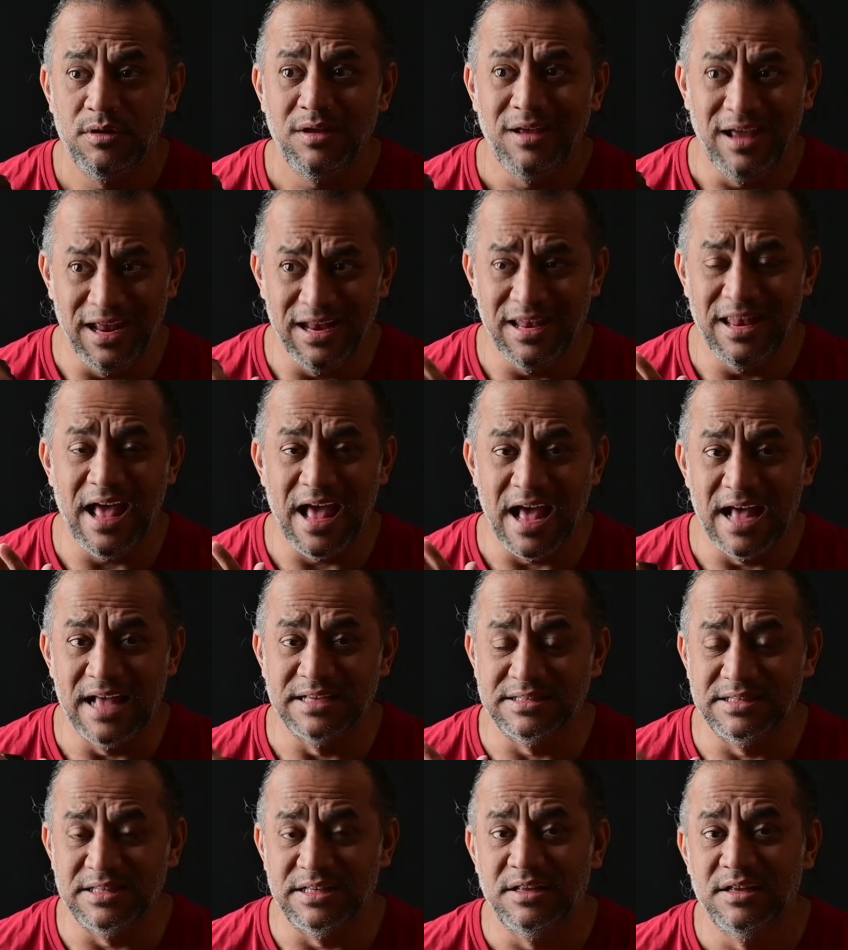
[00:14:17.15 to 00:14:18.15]
It
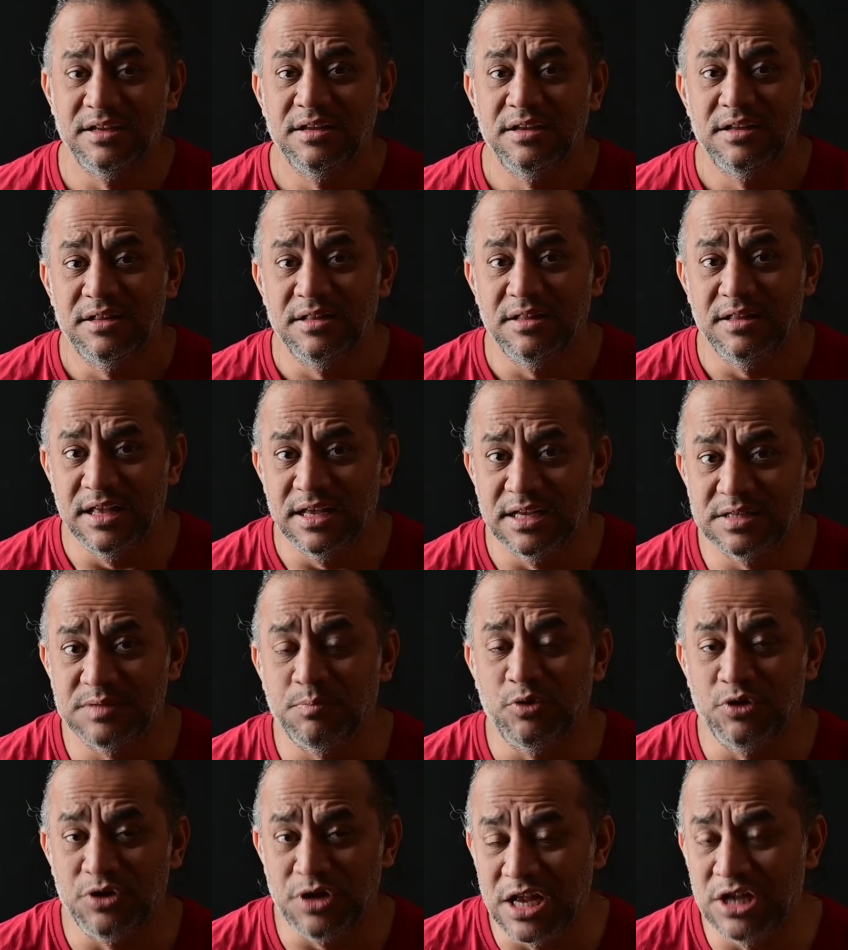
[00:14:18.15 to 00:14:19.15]
has this
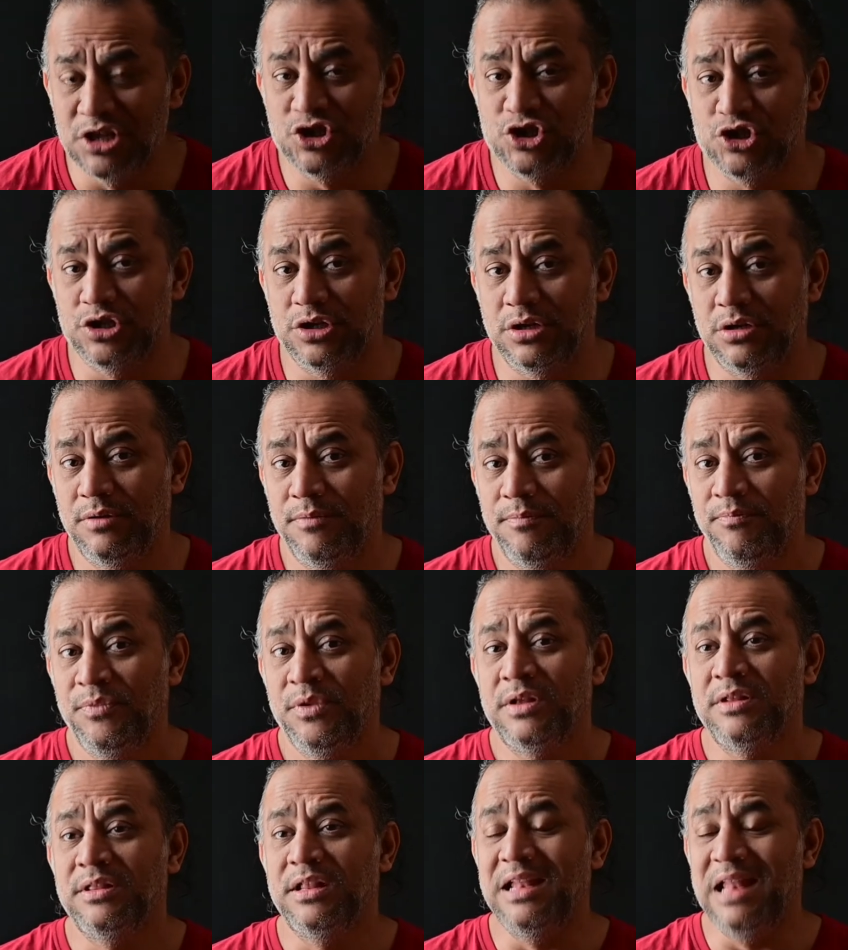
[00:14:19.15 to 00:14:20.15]
potential,
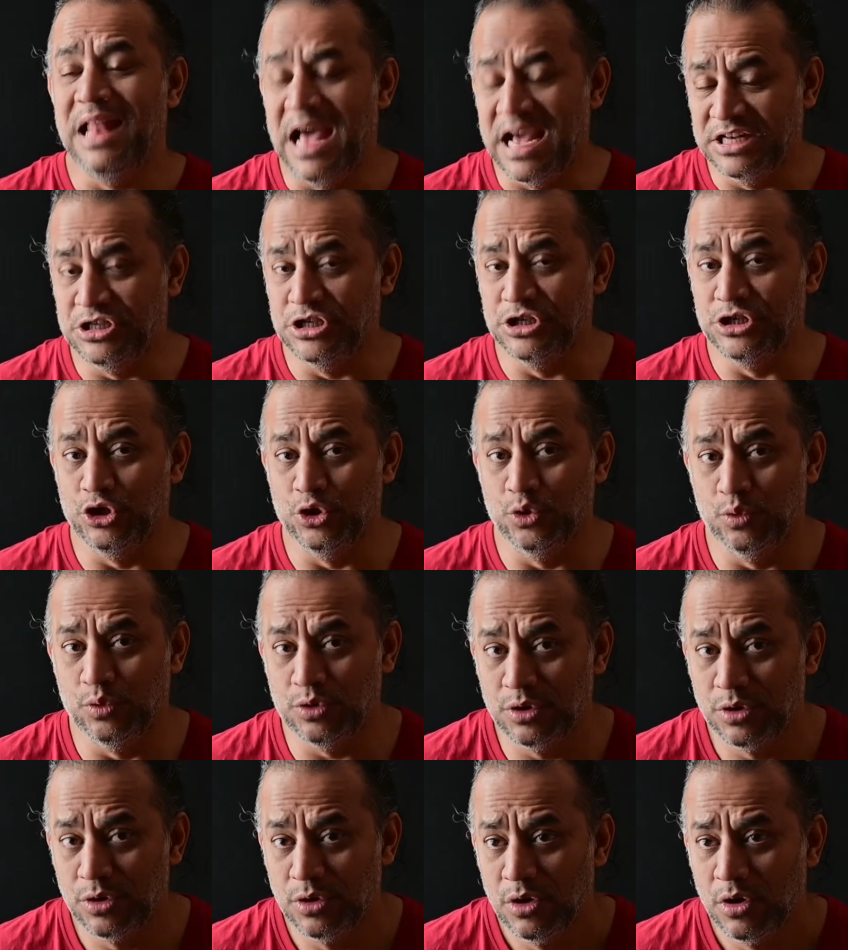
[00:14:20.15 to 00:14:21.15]
the
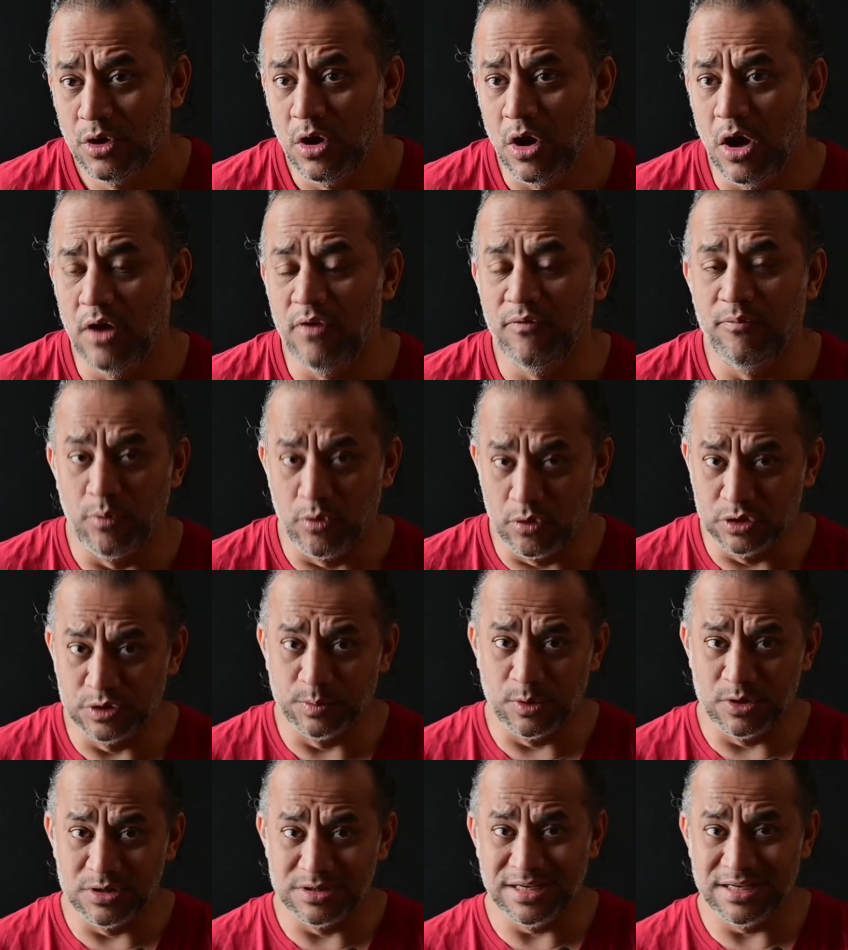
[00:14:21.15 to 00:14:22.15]
latitude of
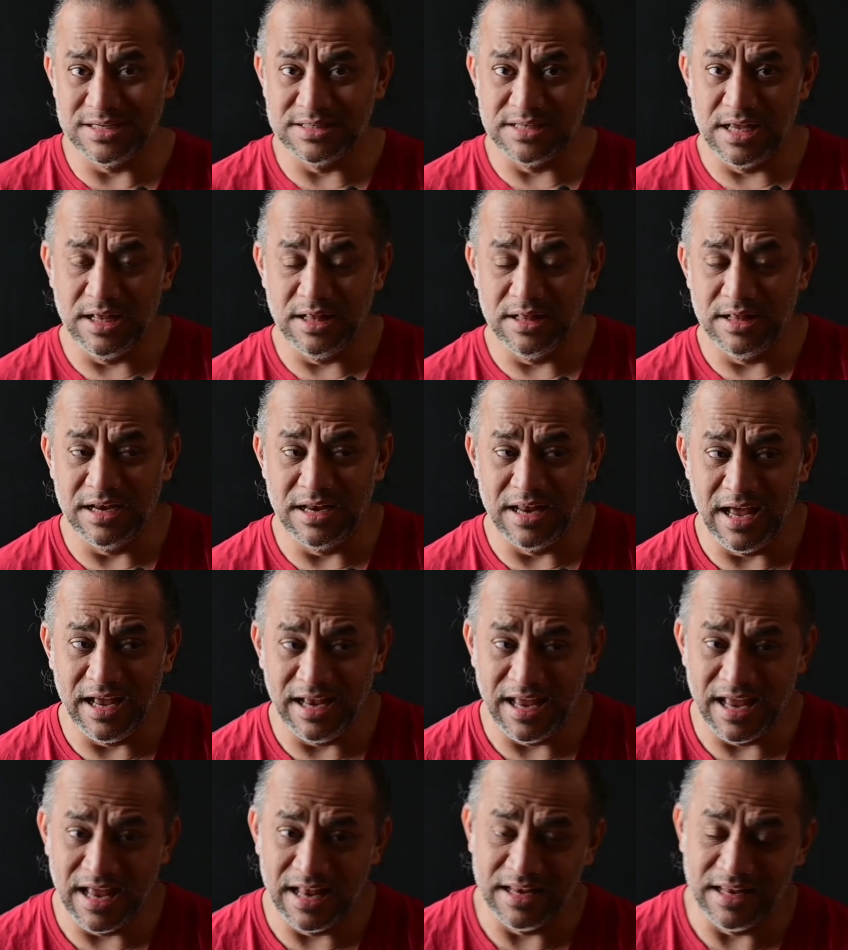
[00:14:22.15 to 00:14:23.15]
post-processing that I
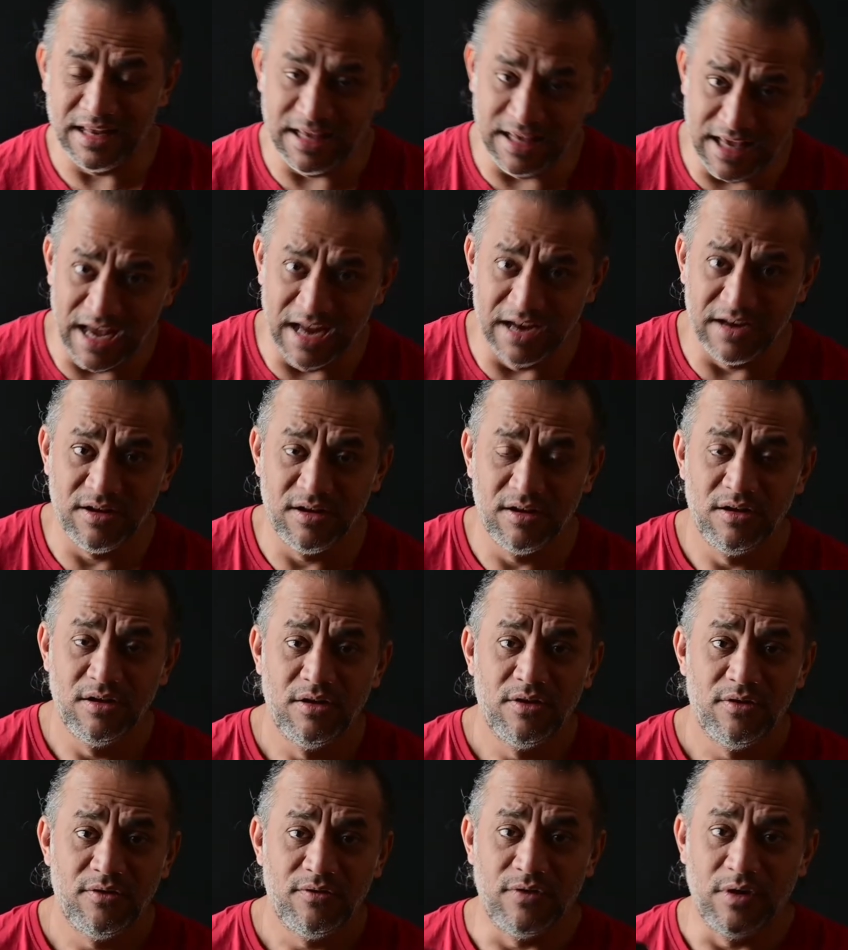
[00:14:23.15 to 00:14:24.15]
can get
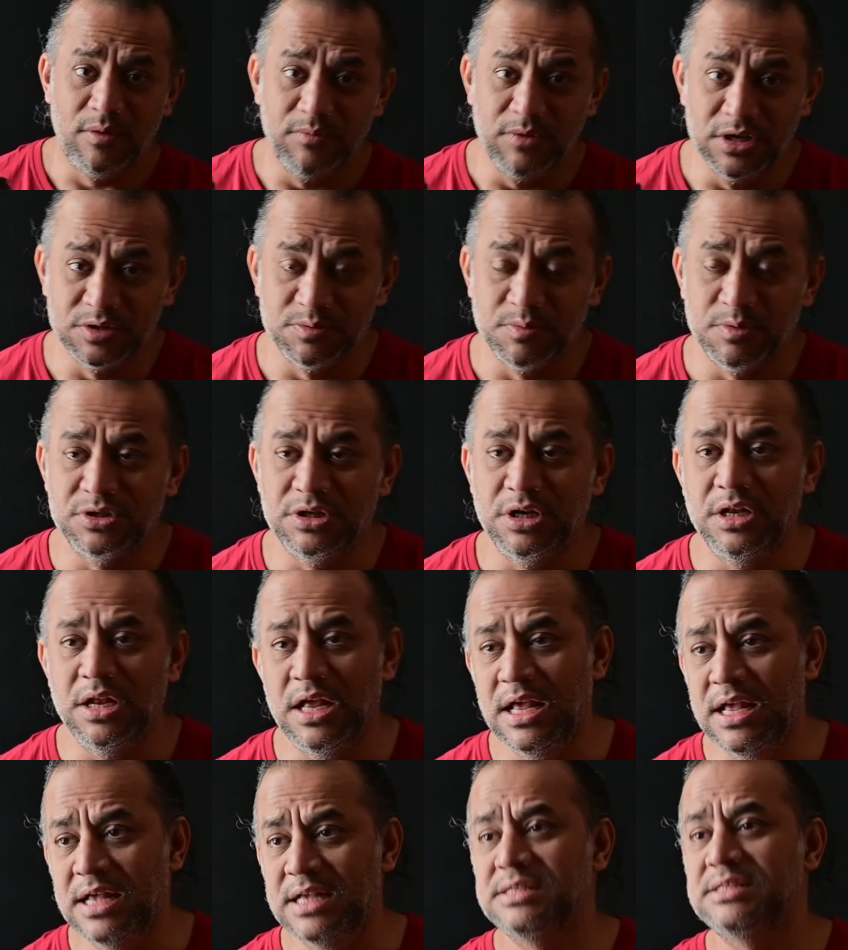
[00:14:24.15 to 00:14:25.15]
from this machine
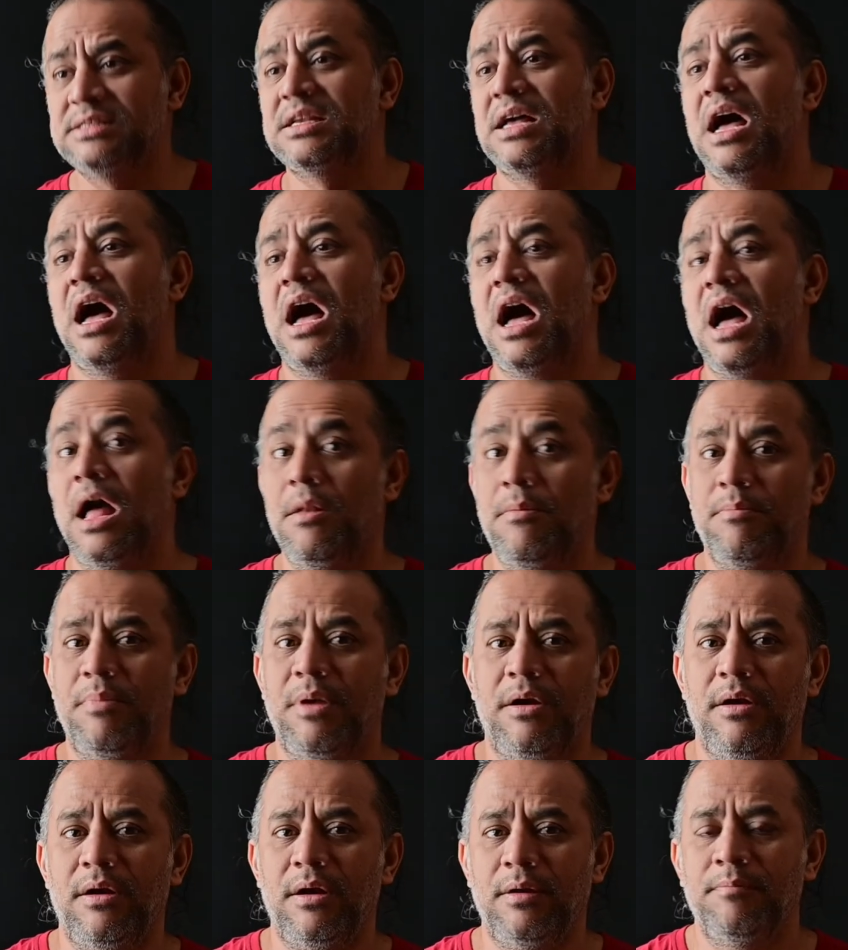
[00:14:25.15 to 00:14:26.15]
is
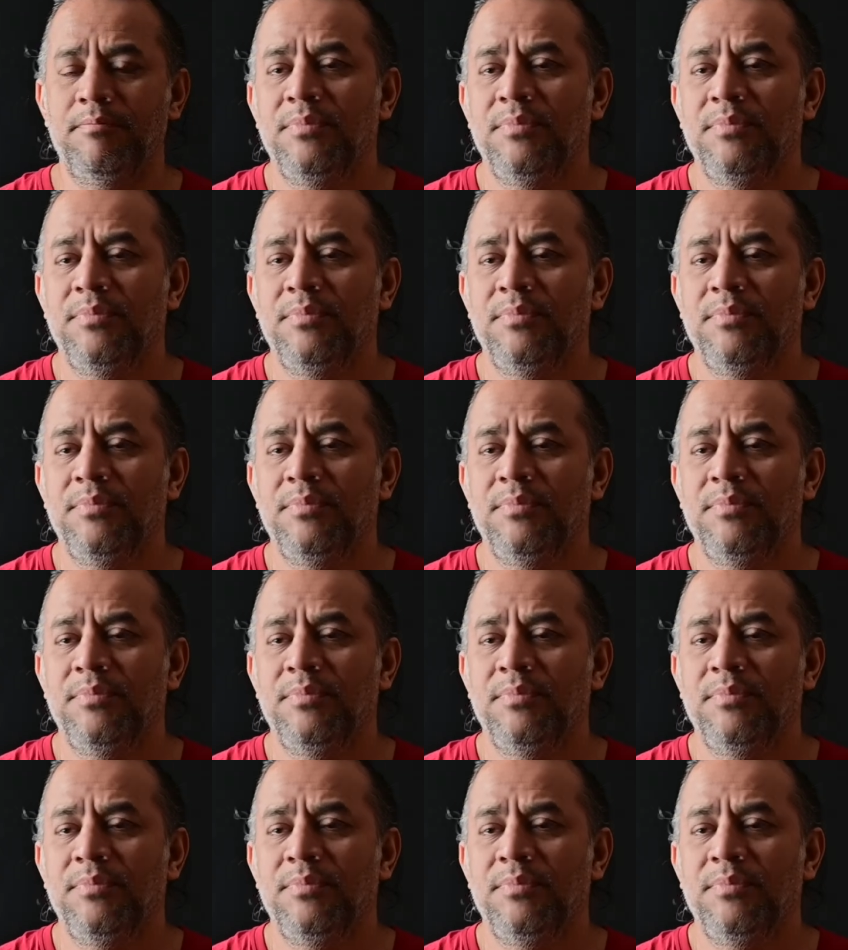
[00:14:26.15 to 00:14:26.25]
unparalleled.